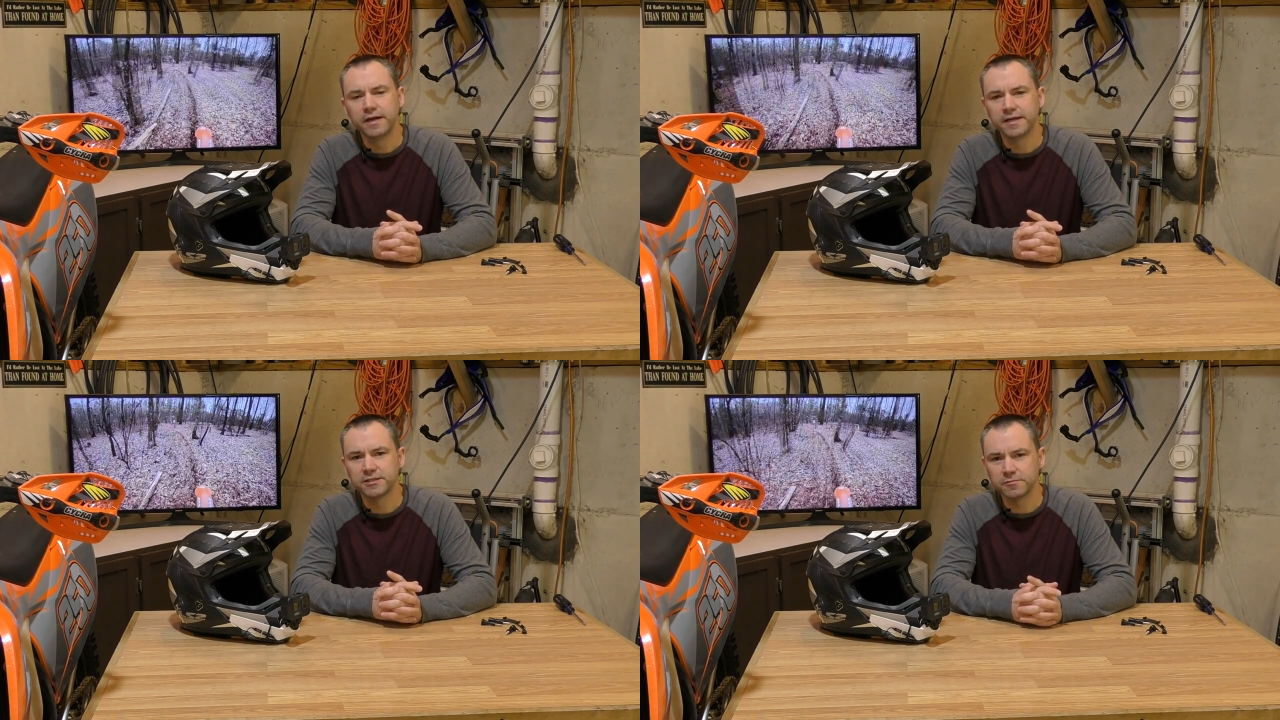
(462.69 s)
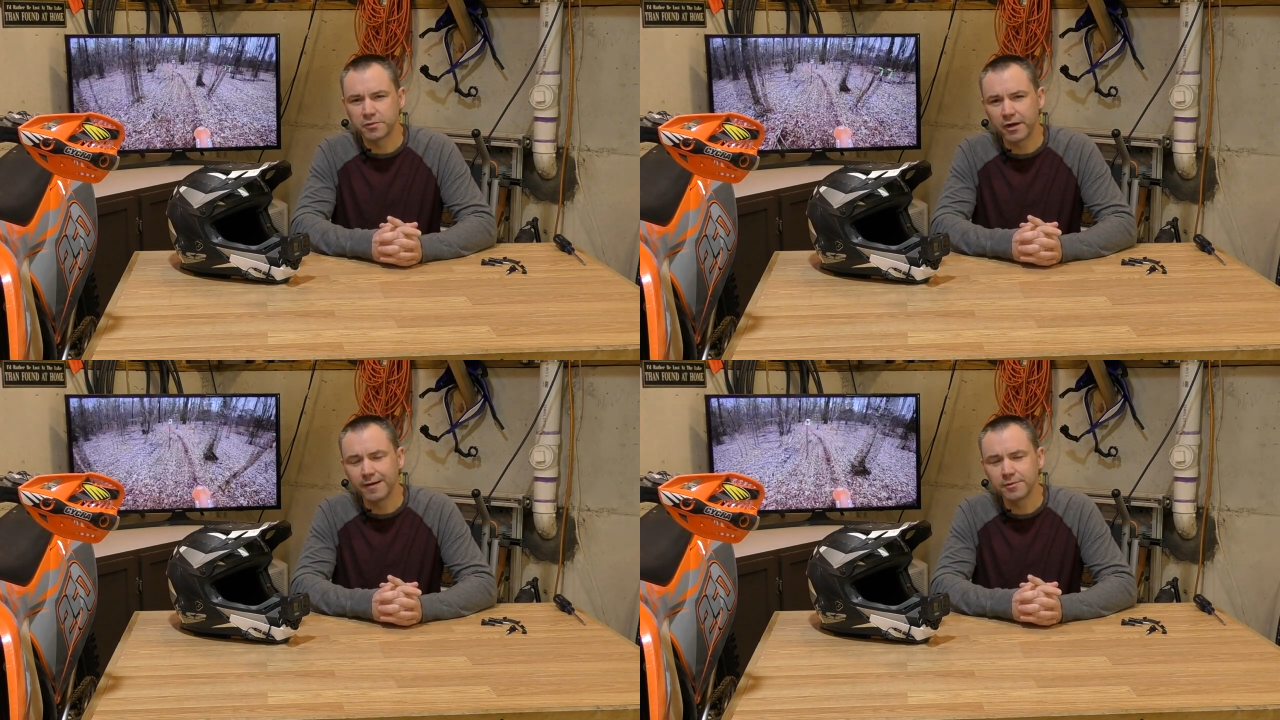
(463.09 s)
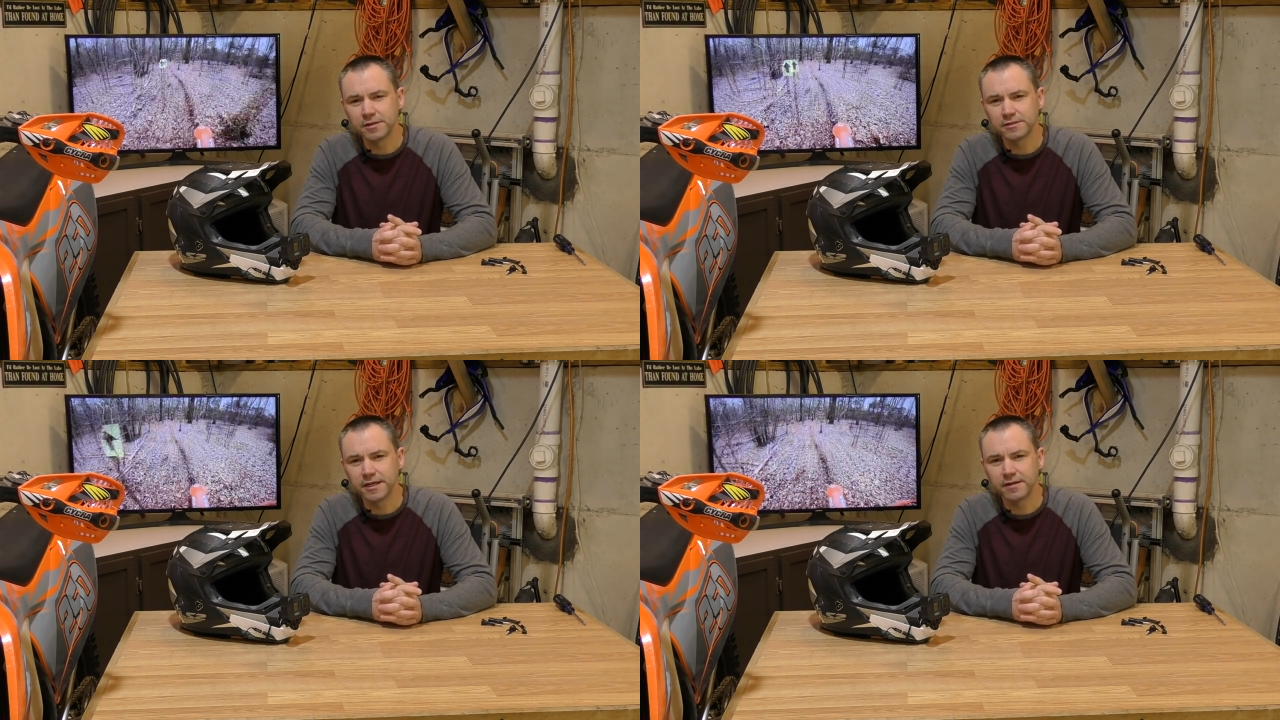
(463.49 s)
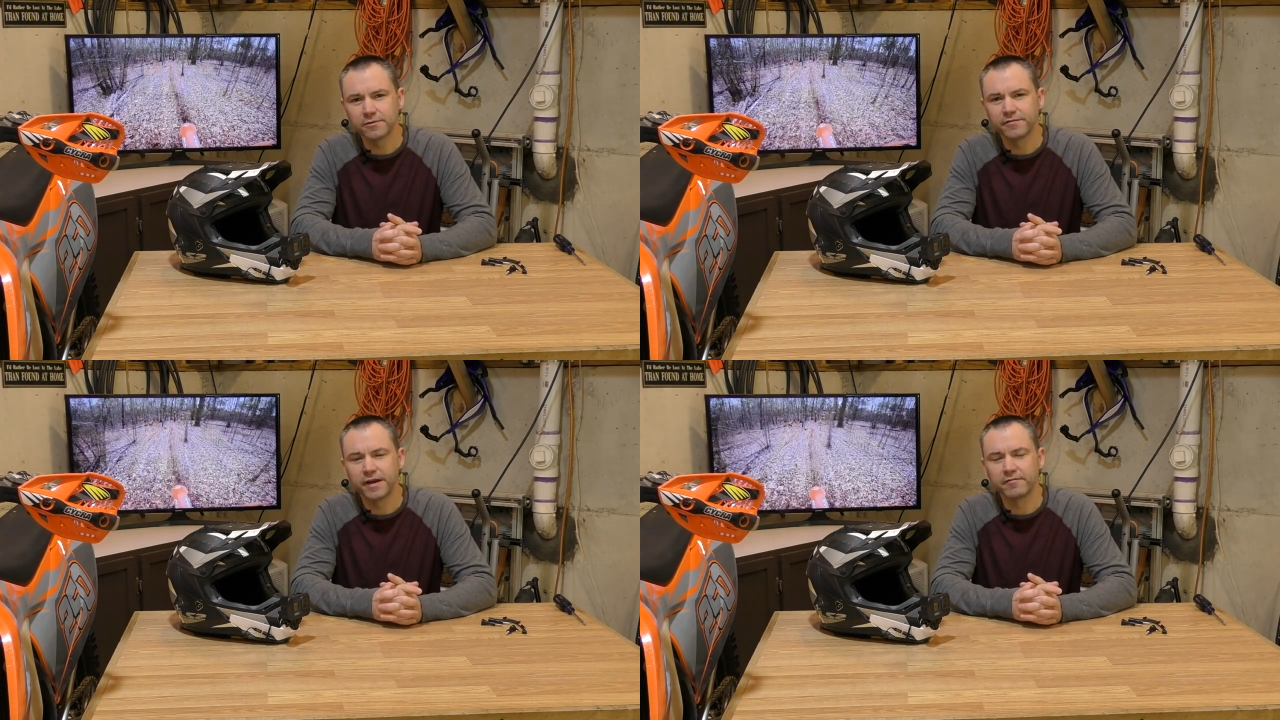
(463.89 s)
and subscribe to the
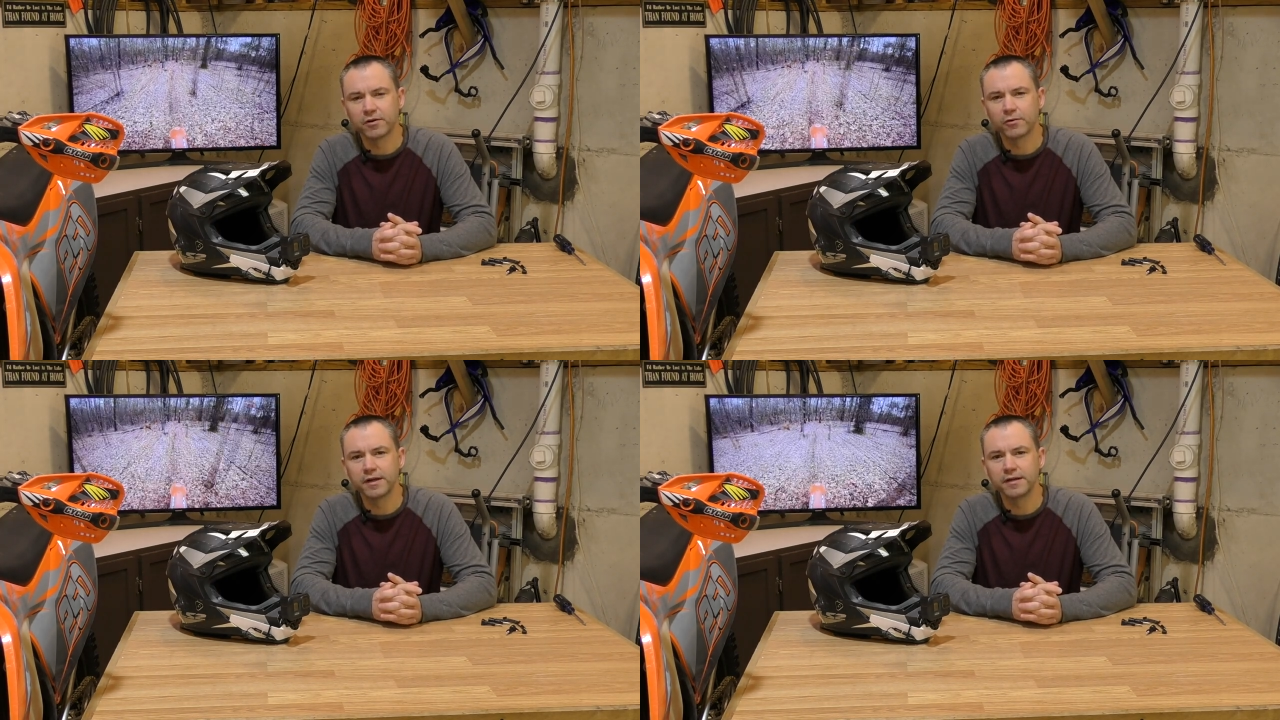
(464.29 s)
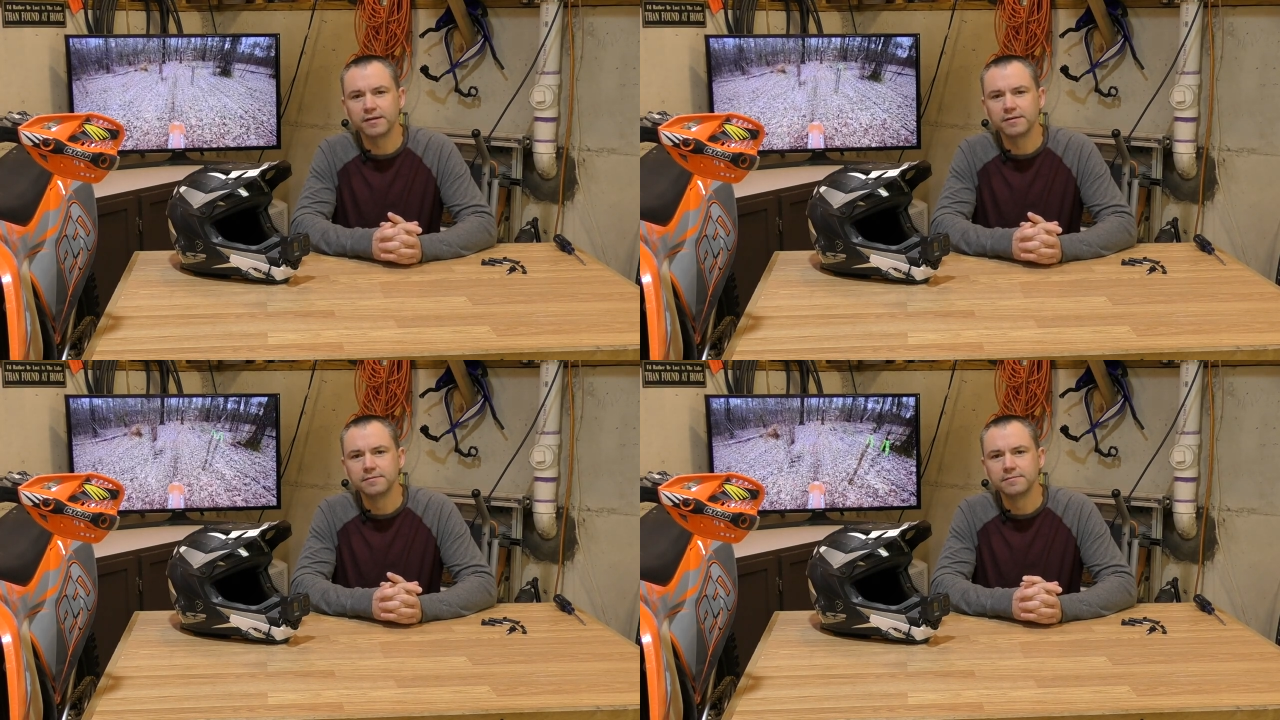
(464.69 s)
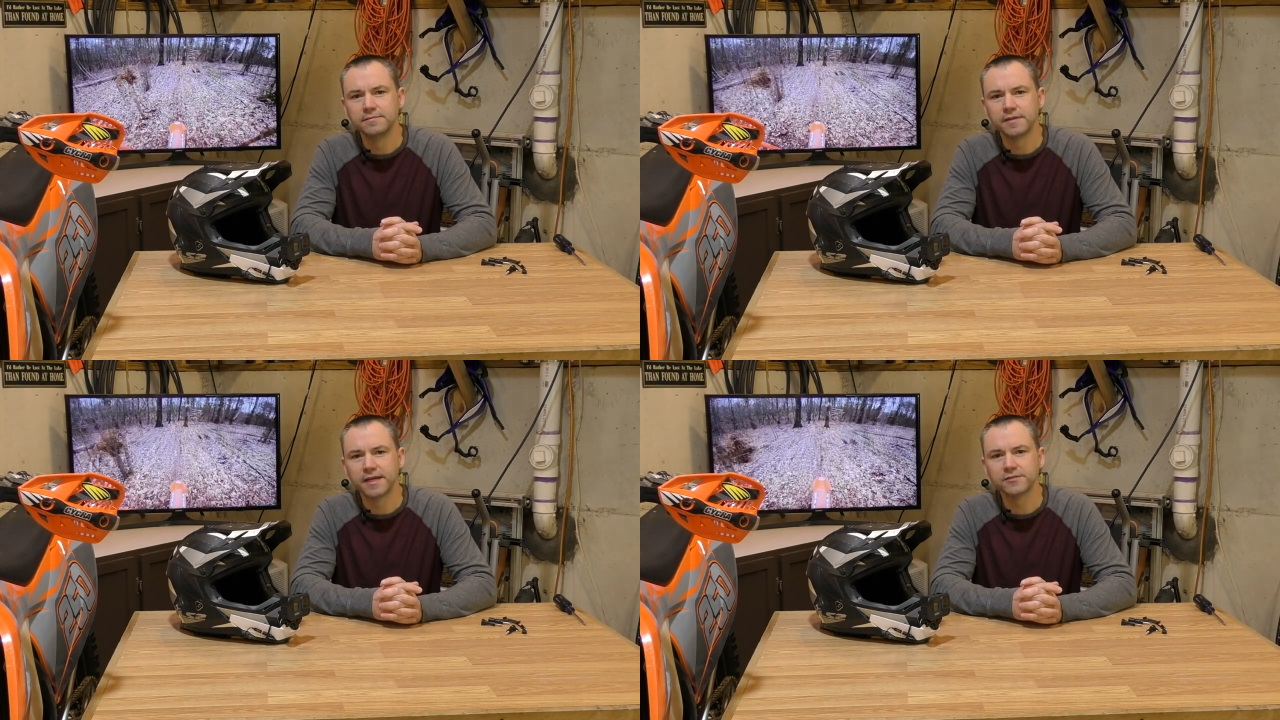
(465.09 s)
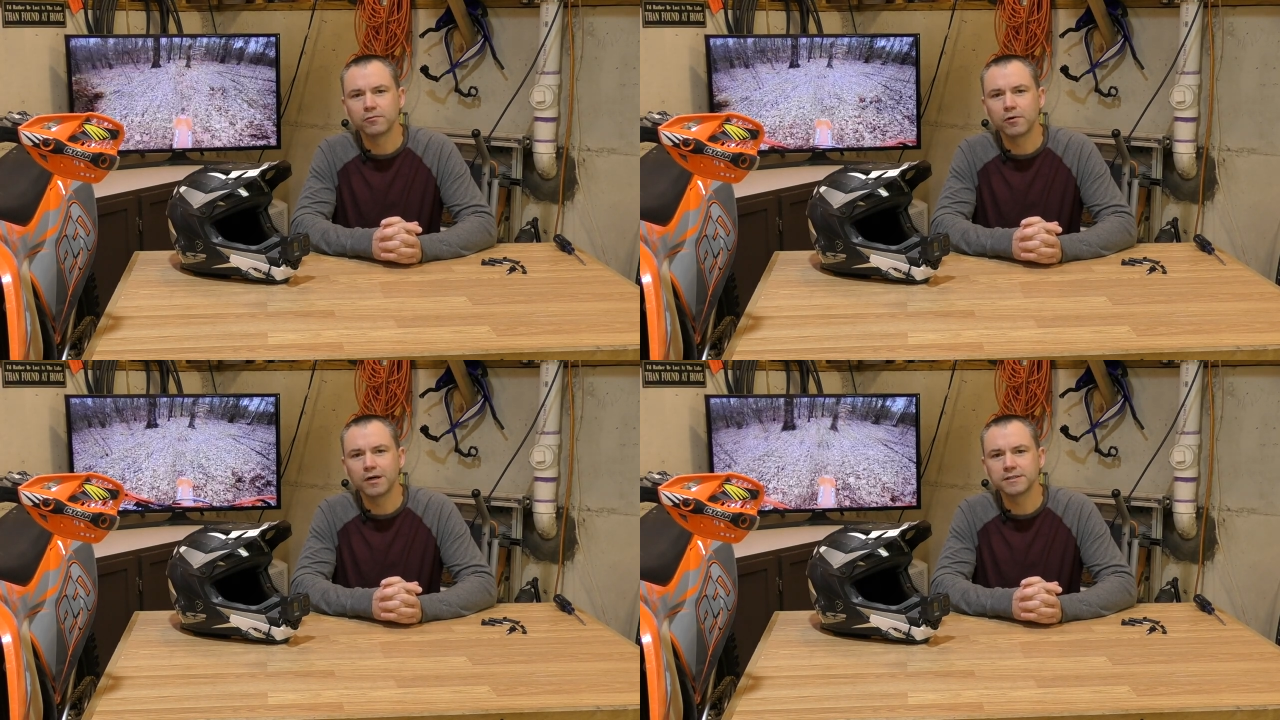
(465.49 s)
channel if you haven't already. Thanks
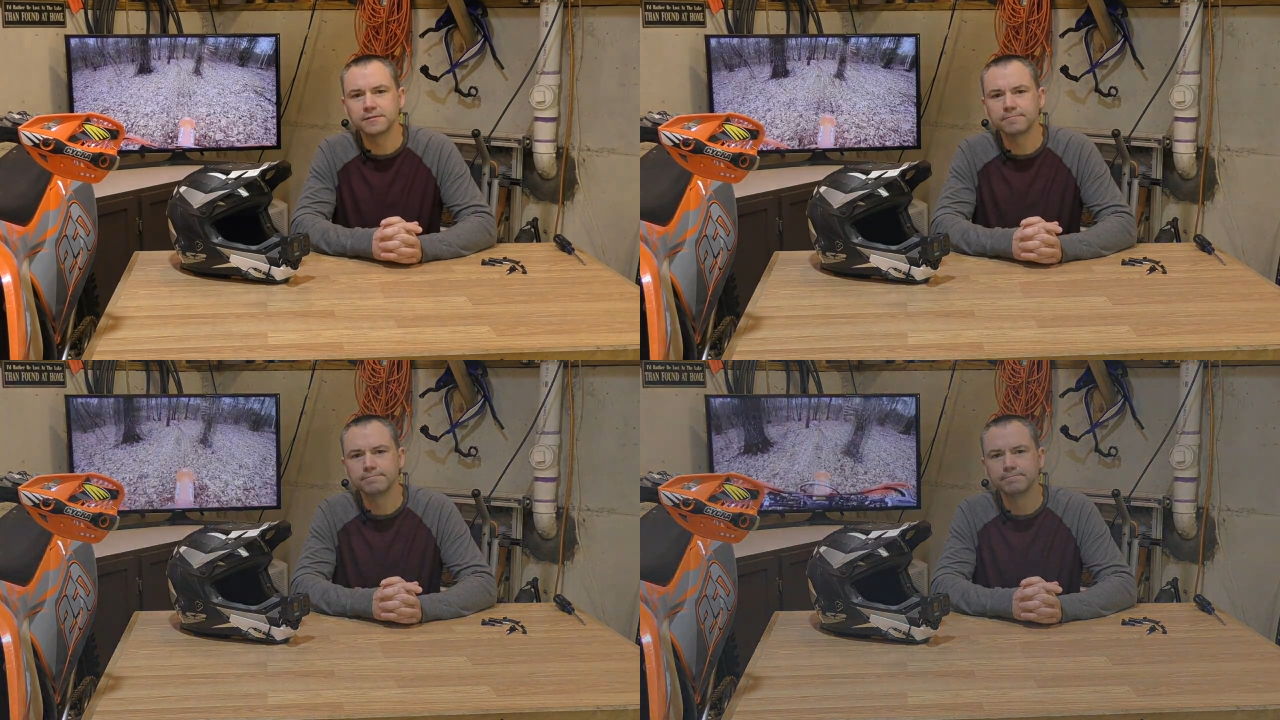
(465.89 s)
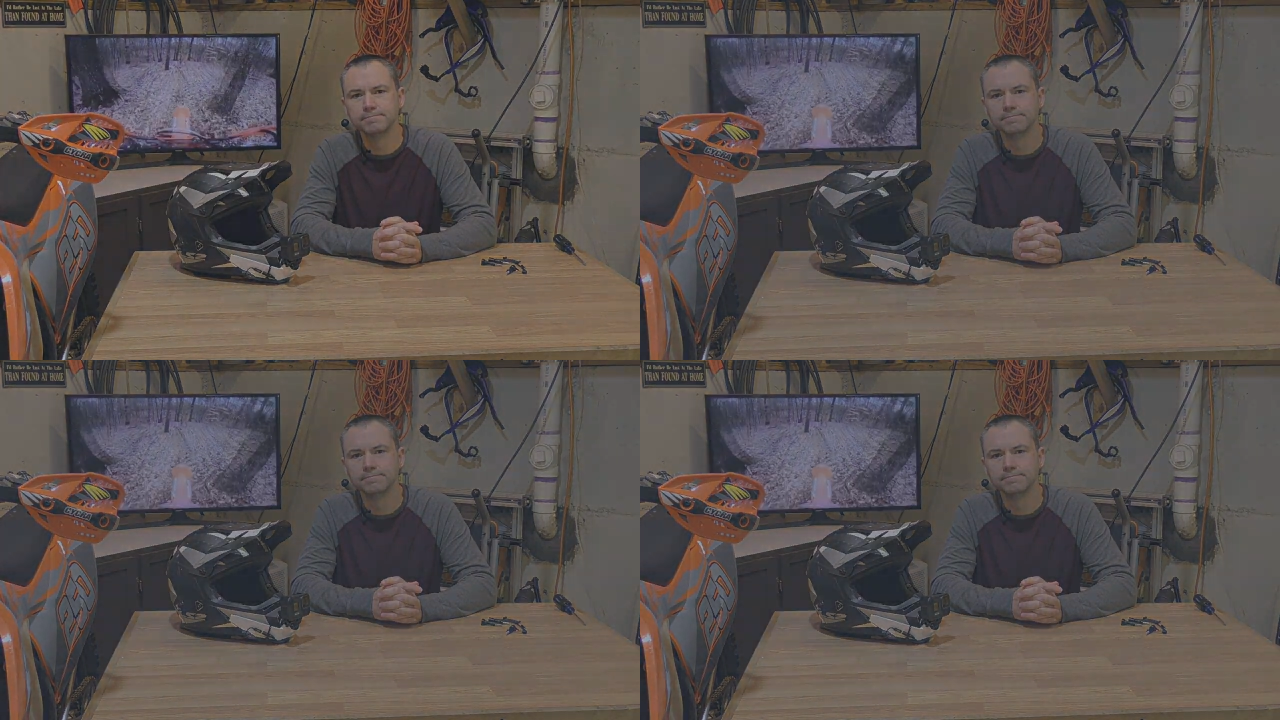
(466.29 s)
for watching.